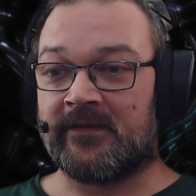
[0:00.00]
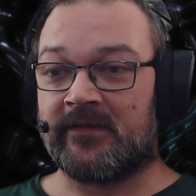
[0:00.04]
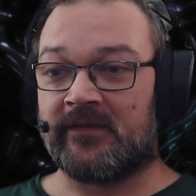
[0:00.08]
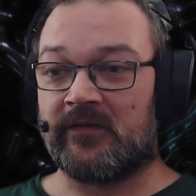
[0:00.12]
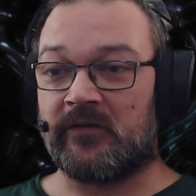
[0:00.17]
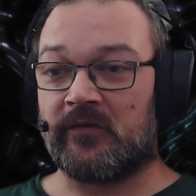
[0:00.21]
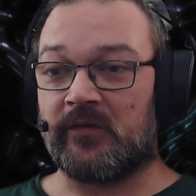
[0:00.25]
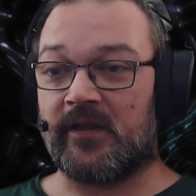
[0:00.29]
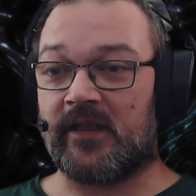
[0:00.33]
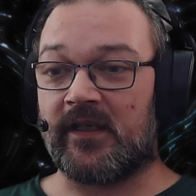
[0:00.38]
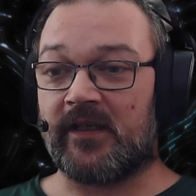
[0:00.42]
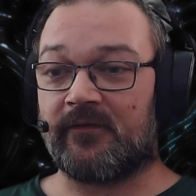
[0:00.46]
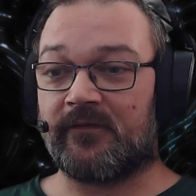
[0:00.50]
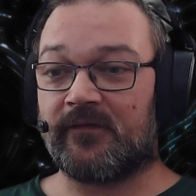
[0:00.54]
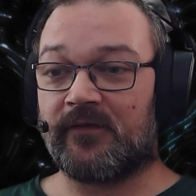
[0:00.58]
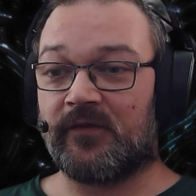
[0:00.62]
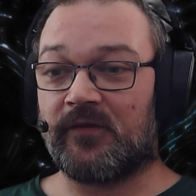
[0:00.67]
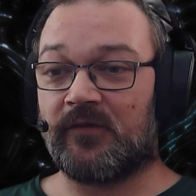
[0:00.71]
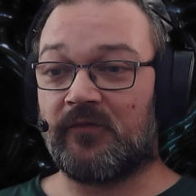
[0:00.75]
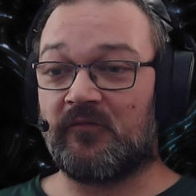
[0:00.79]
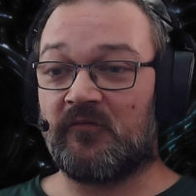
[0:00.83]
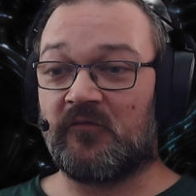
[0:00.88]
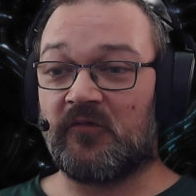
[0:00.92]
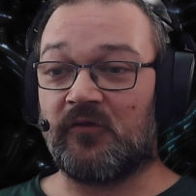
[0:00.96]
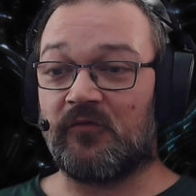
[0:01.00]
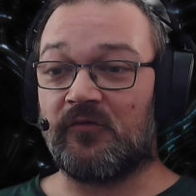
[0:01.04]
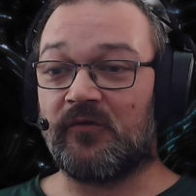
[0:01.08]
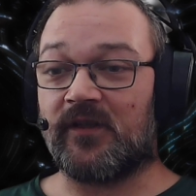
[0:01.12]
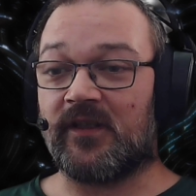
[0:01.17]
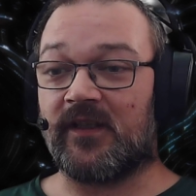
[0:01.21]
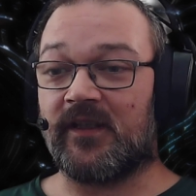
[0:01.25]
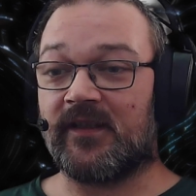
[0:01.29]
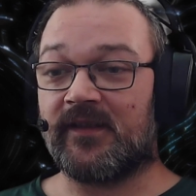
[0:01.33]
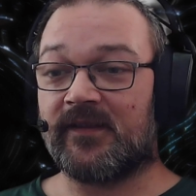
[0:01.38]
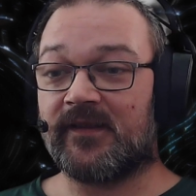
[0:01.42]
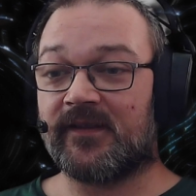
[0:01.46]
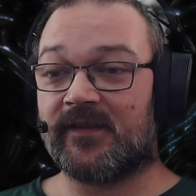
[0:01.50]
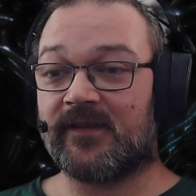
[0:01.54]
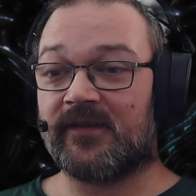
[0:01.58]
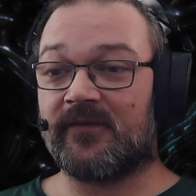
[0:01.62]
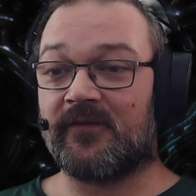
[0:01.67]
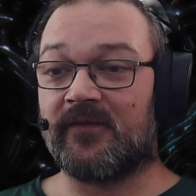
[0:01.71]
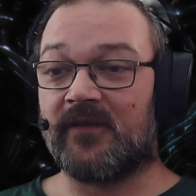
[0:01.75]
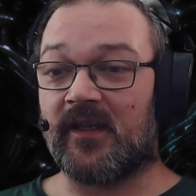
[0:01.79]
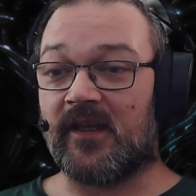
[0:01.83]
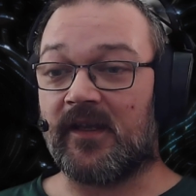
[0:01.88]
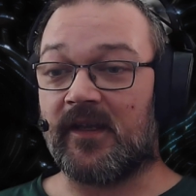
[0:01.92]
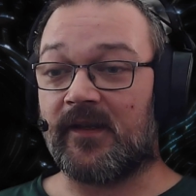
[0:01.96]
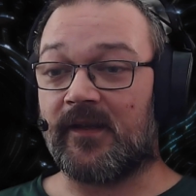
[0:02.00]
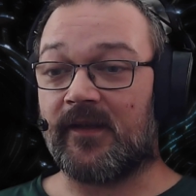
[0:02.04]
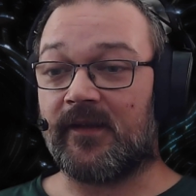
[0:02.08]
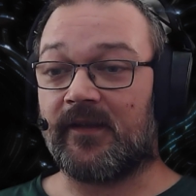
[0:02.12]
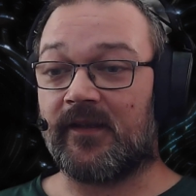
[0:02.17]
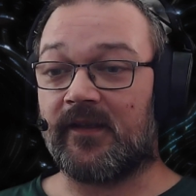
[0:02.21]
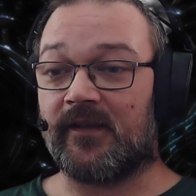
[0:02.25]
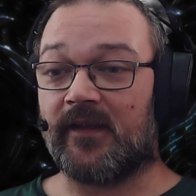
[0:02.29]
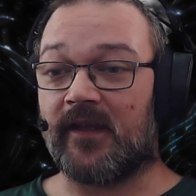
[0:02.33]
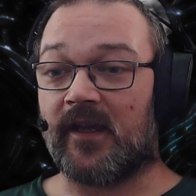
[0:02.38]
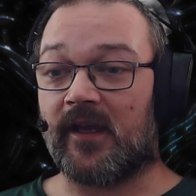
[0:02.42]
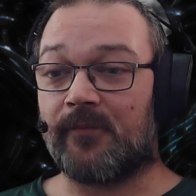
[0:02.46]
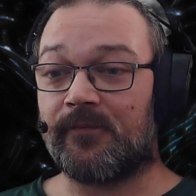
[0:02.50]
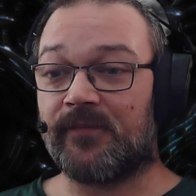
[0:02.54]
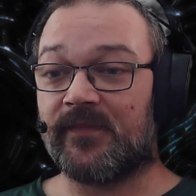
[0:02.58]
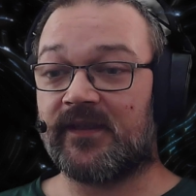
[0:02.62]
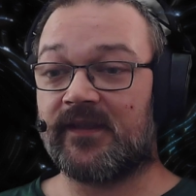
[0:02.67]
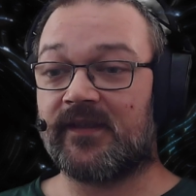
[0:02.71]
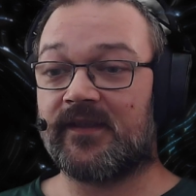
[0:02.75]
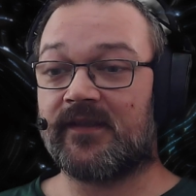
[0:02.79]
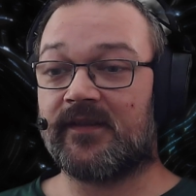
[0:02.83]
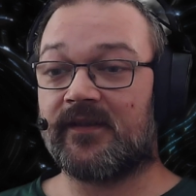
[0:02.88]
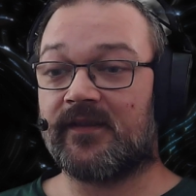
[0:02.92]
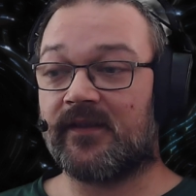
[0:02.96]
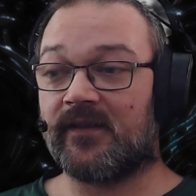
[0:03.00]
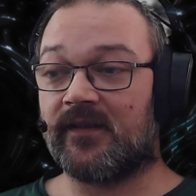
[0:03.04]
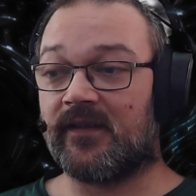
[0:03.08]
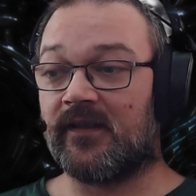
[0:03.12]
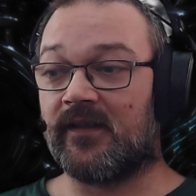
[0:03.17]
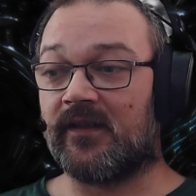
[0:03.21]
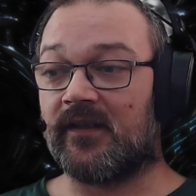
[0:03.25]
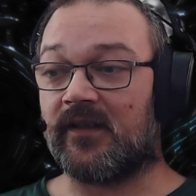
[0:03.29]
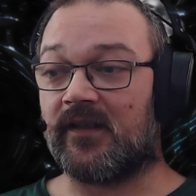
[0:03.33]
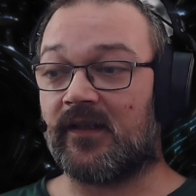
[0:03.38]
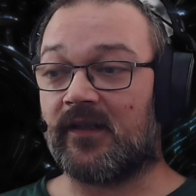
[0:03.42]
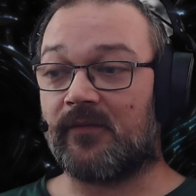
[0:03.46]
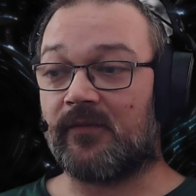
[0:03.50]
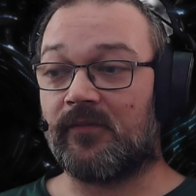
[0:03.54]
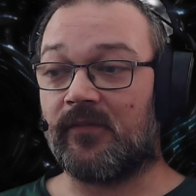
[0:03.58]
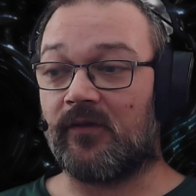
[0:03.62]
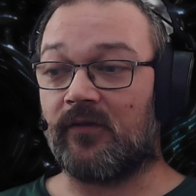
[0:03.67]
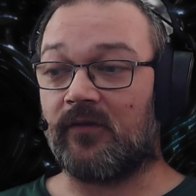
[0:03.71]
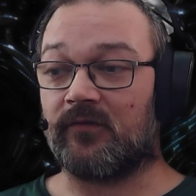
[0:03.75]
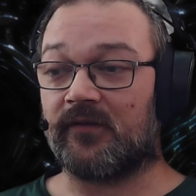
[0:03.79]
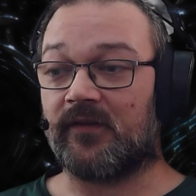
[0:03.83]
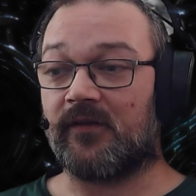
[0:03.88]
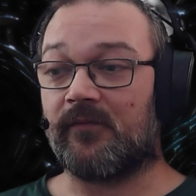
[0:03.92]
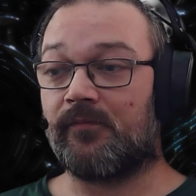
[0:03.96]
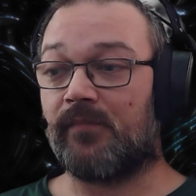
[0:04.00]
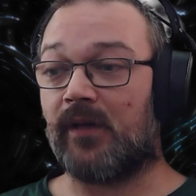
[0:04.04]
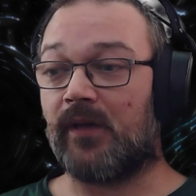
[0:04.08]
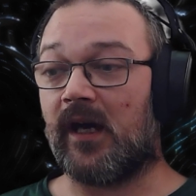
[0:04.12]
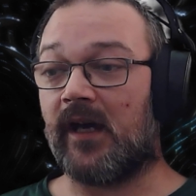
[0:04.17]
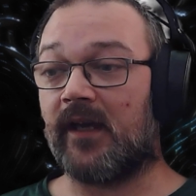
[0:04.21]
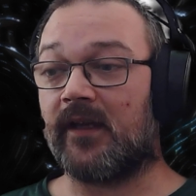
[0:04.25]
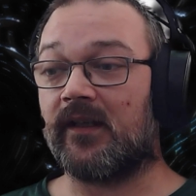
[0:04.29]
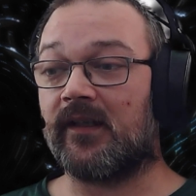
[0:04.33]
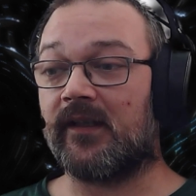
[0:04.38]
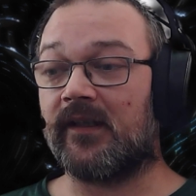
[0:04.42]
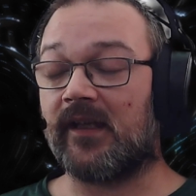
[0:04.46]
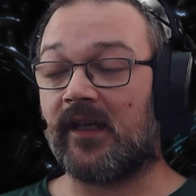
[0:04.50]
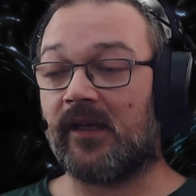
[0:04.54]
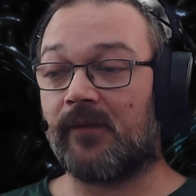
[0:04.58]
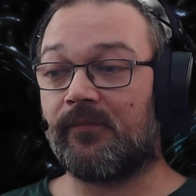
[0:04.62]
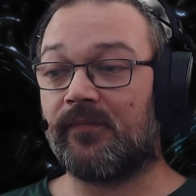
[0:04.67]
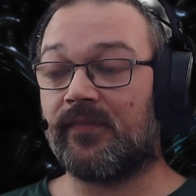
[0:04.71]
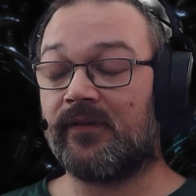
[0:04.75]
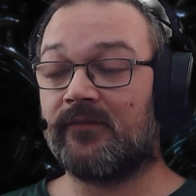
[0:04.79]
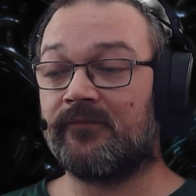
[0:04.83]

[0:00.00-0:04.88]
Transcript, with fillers: We have two kids and the debts are only piling up.